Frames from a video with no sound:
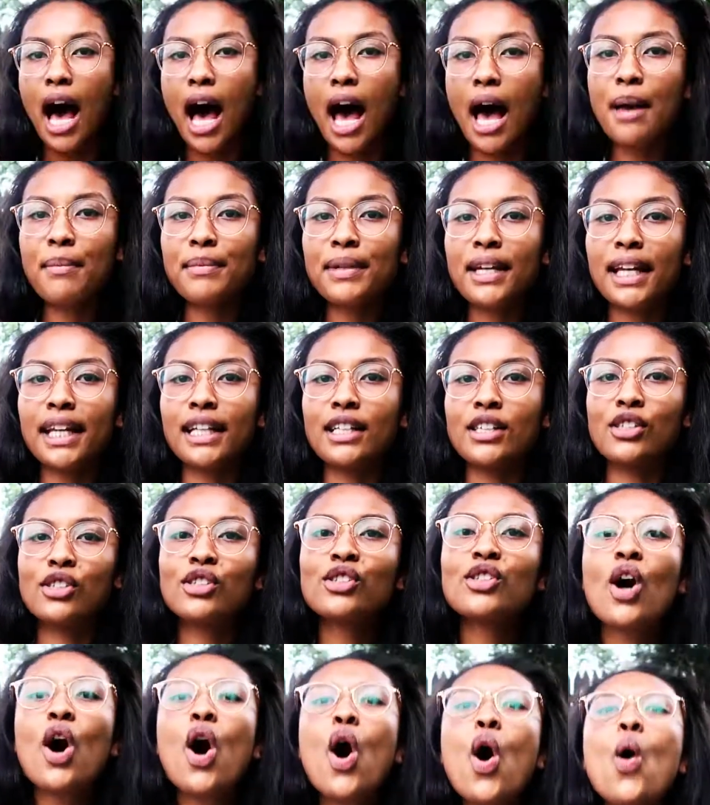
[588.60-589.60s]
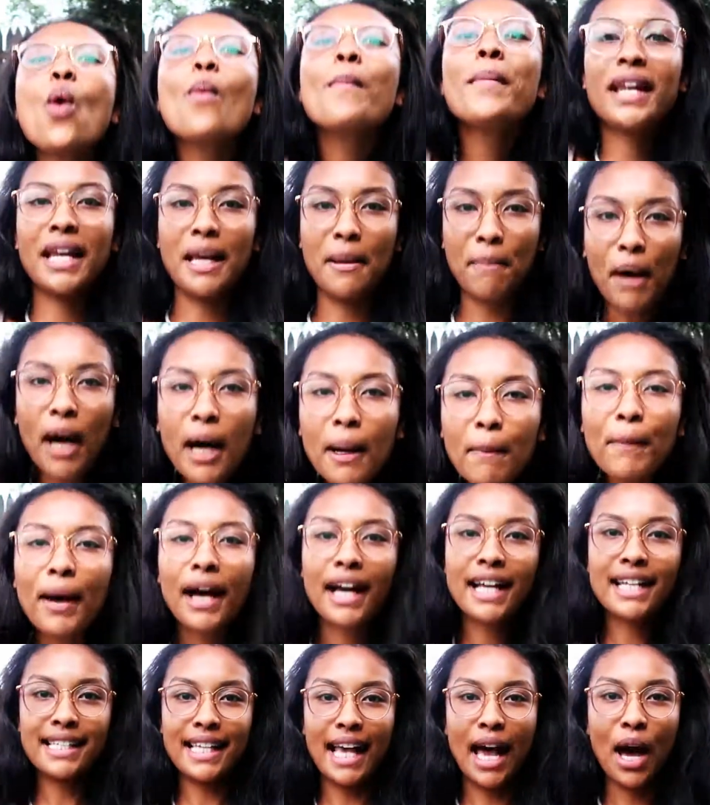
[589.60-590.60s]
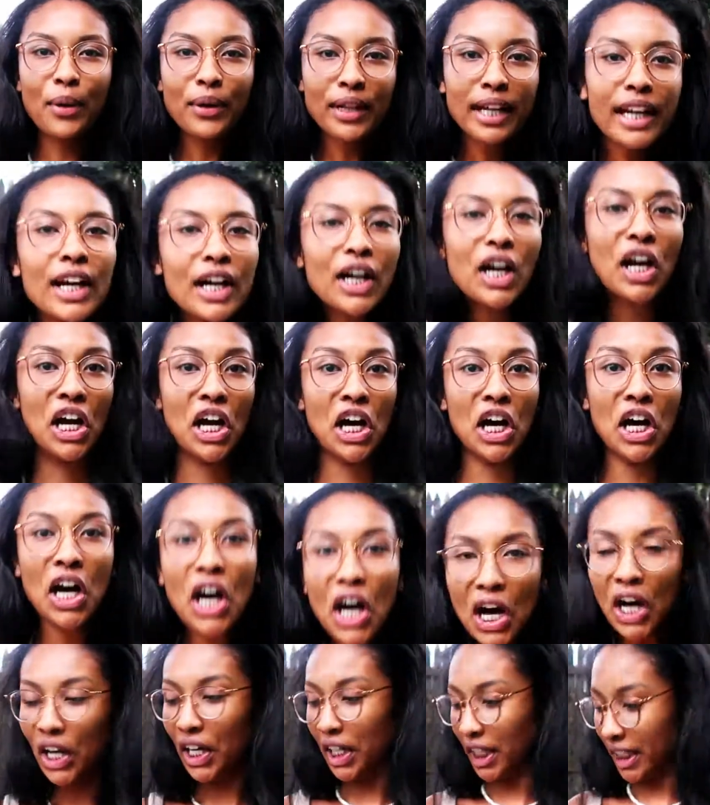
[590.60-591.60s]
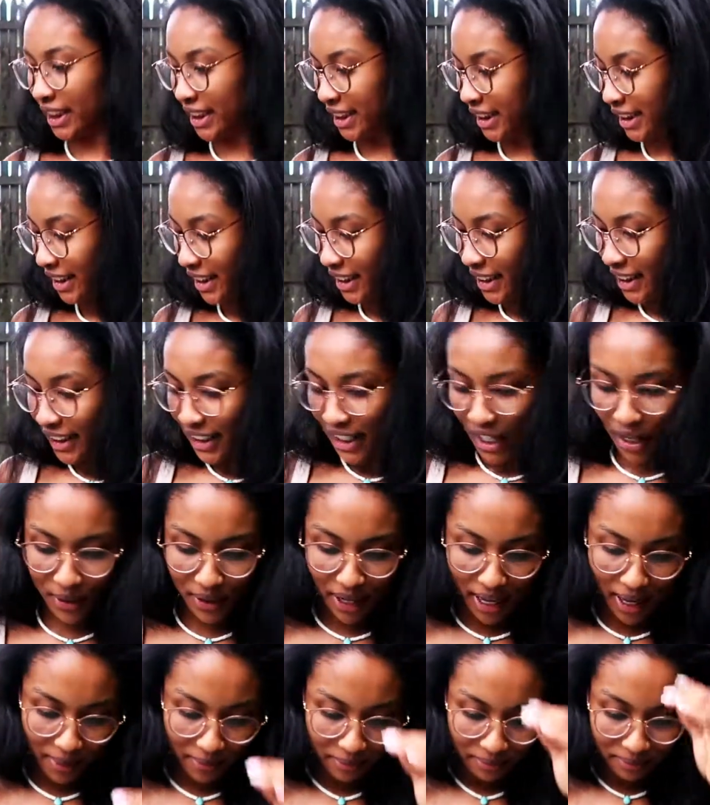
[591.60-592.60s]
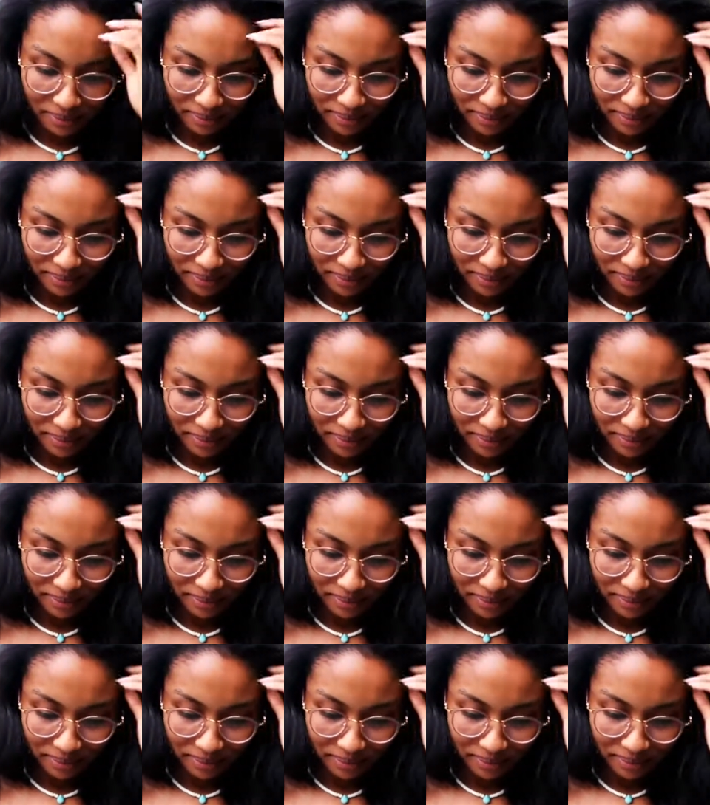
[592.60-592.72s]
I'm getting so many bug bites out here. Okay,